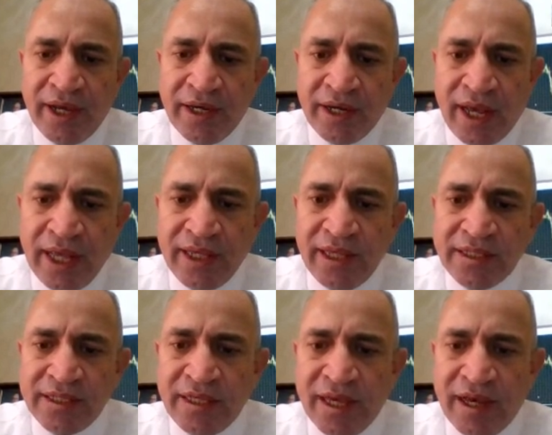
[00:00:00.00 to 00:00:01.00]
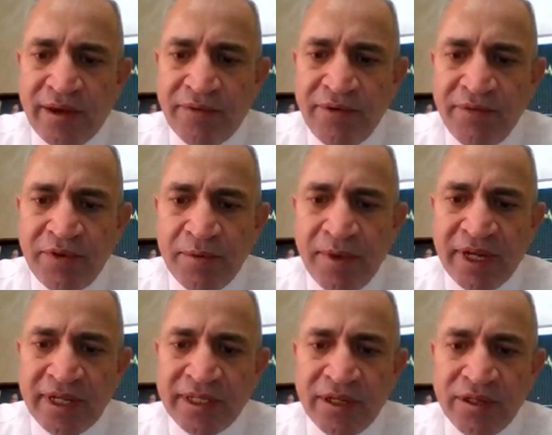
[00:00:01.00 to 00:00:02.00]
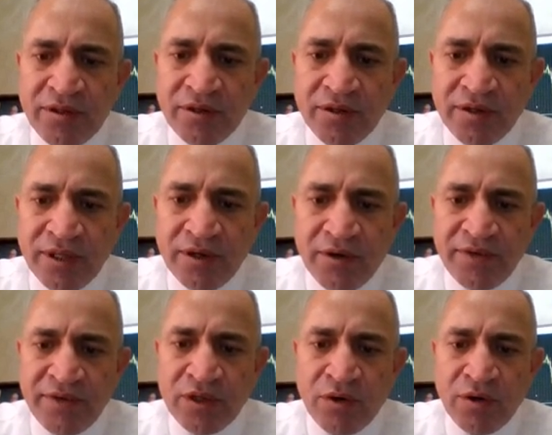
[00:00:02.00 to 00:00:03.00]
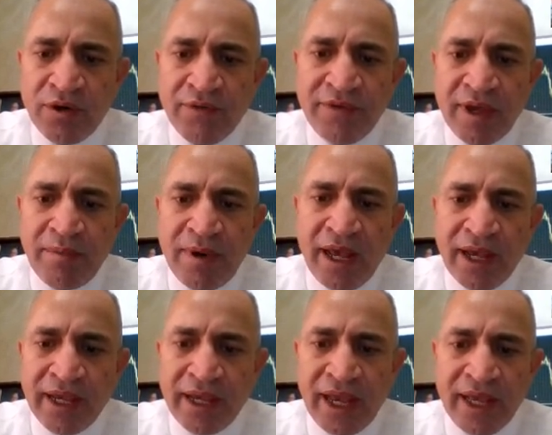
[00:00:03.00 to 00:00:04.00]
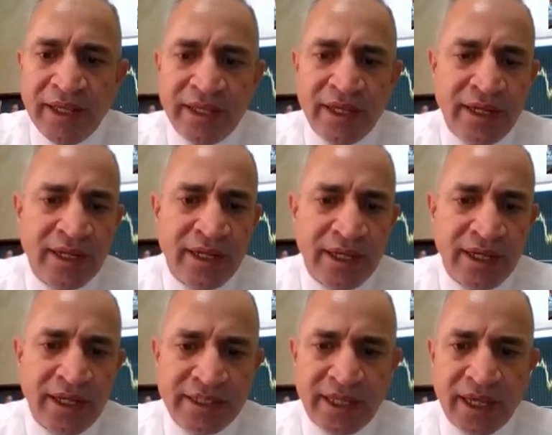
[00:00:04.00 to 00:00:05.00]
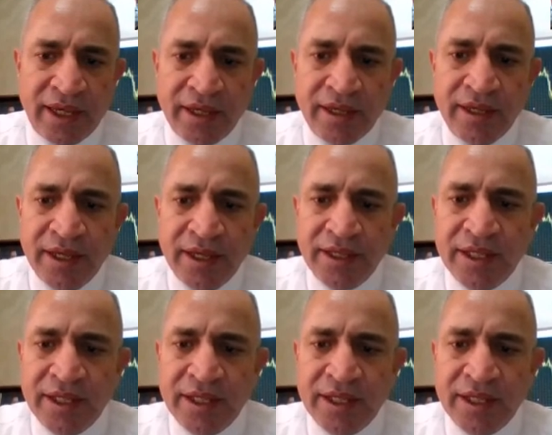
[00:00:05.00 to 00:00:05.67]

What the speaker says: higher at least the 50% of the tall of the black candlestick.